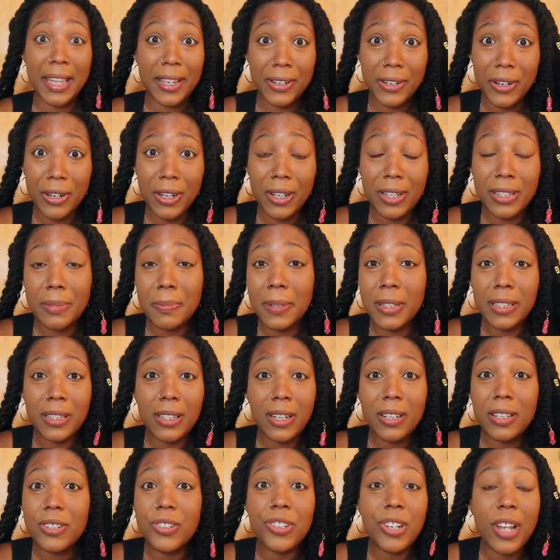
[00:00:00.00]
And girl,
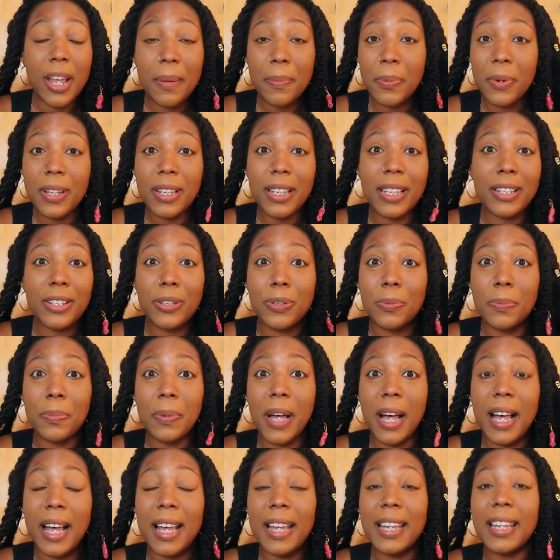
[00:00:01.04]
depending on the shapewear that you
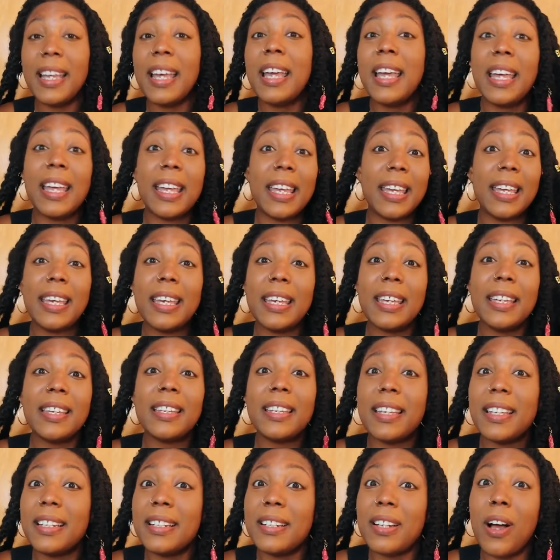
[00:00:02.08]
buy, it
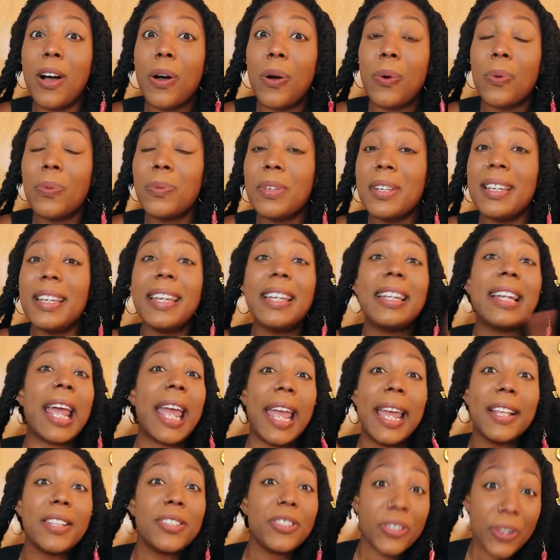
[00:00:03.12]
can not only
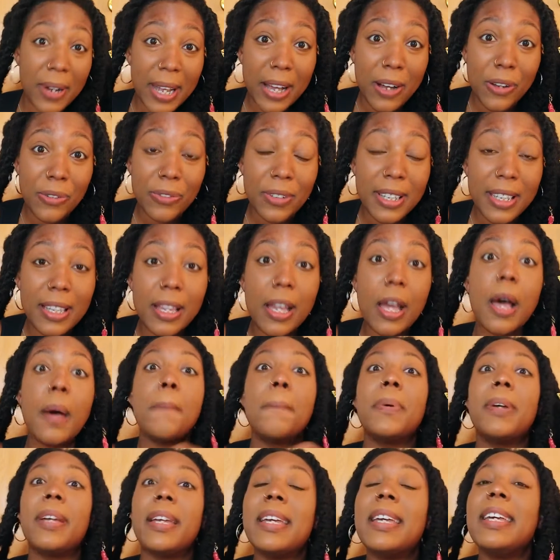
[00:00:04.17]
enhance your outfit,
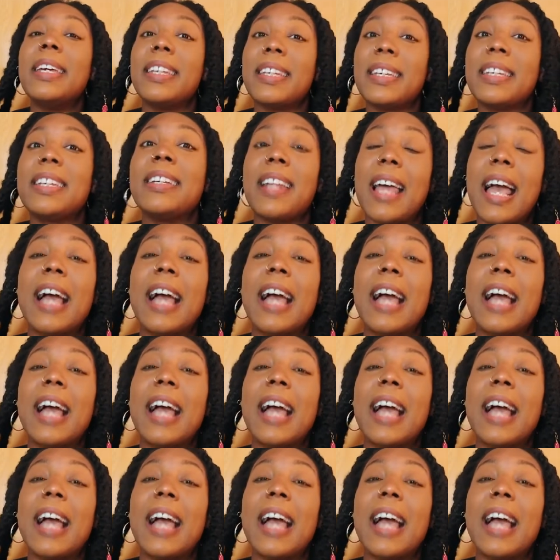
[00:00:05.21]
but it can